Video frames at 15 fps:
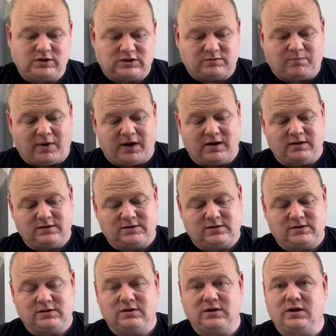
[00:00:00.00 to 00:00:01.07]

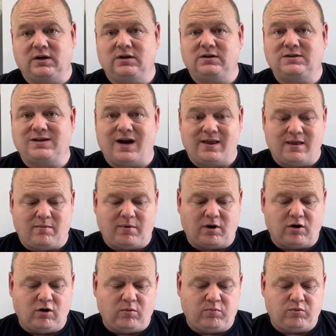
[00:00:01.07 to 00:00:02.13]
spanners and tighten that
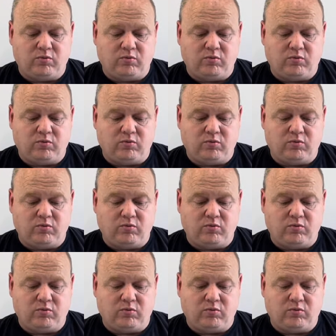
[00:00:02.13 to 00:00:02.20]
back up,